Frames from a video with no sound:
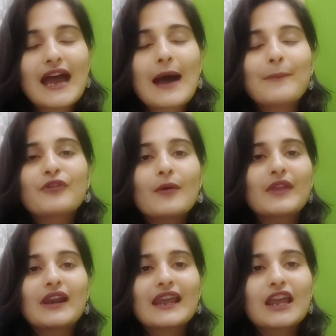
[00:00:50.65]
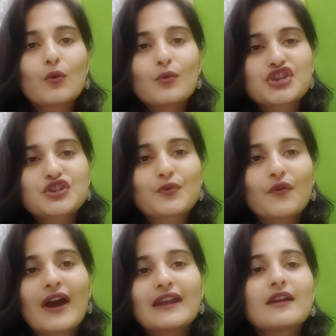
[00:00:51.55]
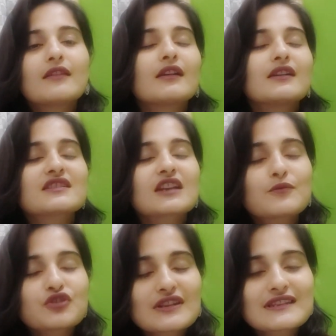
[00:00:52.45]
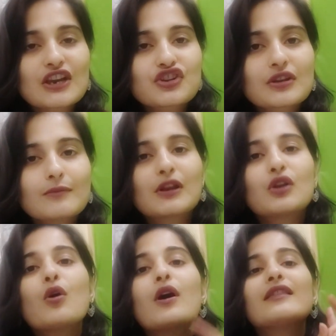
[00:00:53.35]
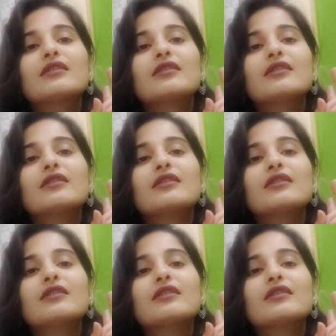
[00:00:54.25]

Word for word: app from the link which is provided in the description section below,